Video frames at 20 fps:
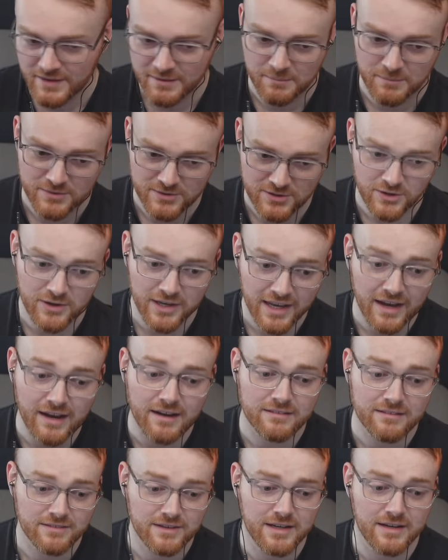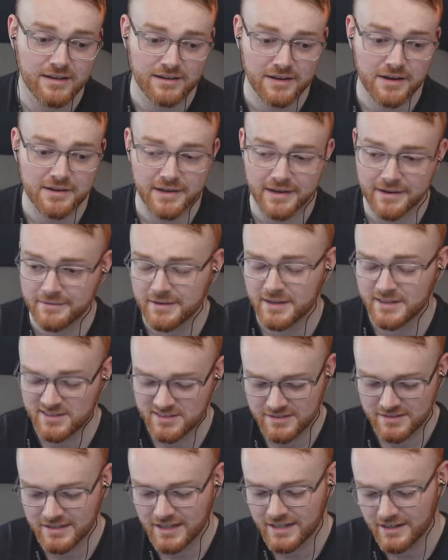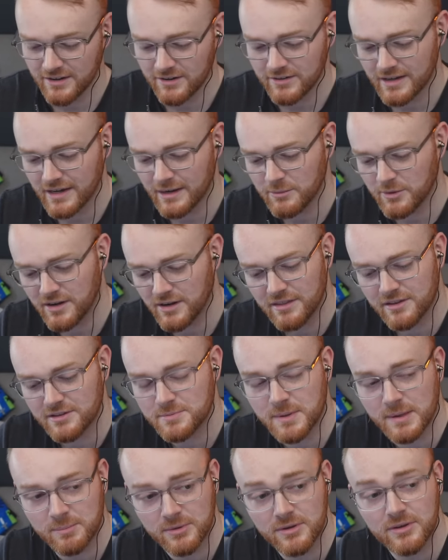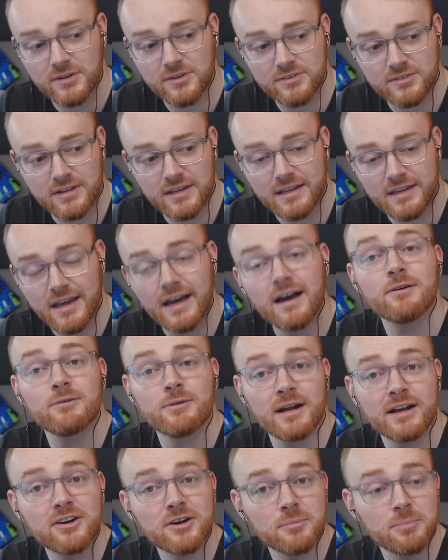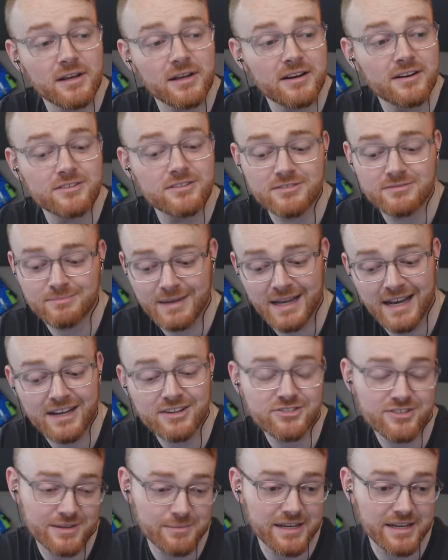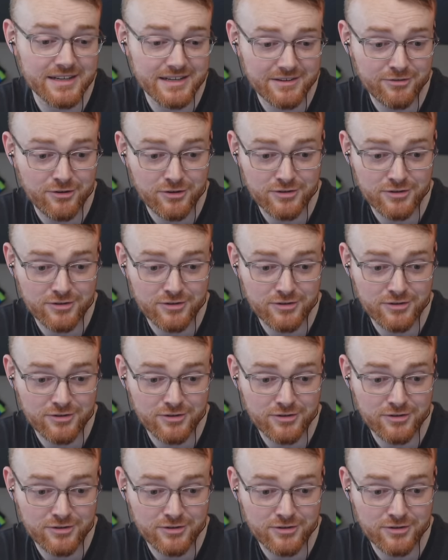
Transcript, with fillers: So yeah, yeah, yeah, yeah. It's, I know. I'm one of those people who's like, yeah, record players actually make a difference.